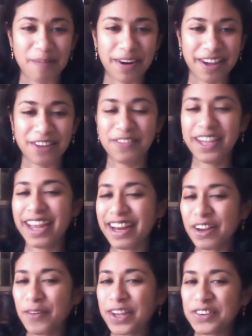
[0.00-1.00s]
can we get
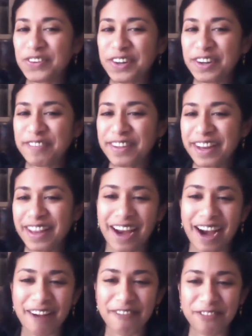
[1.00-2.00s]
a quick tour of the
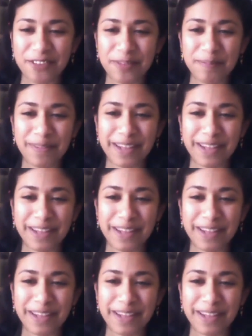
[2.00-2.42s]
craft room, please?